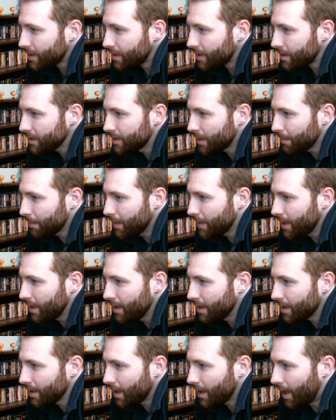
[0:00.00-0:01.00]

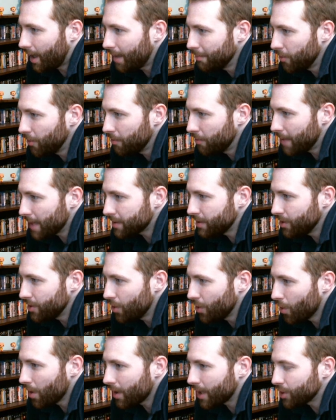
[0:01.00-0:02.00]
something moved back to New
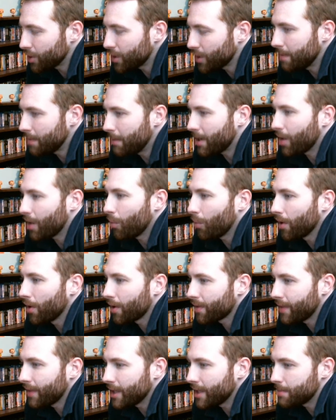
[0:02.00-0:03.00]
York. I tried to make it
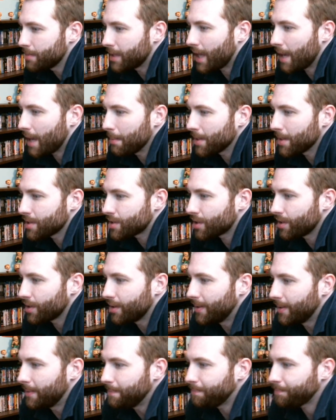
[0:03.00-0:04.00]
work. Things became
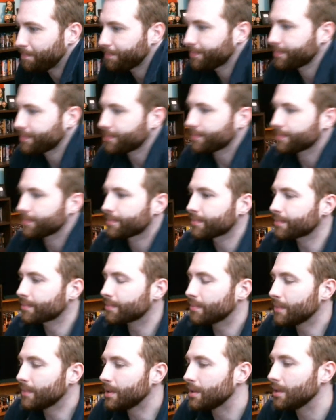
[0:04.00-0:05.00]
uncertain.
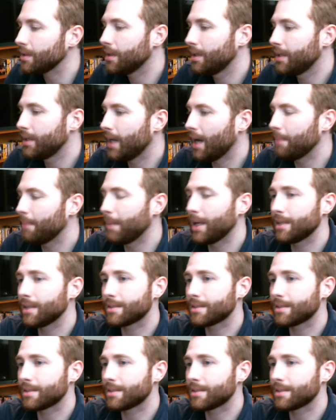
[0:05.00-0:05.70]
Yeah, man.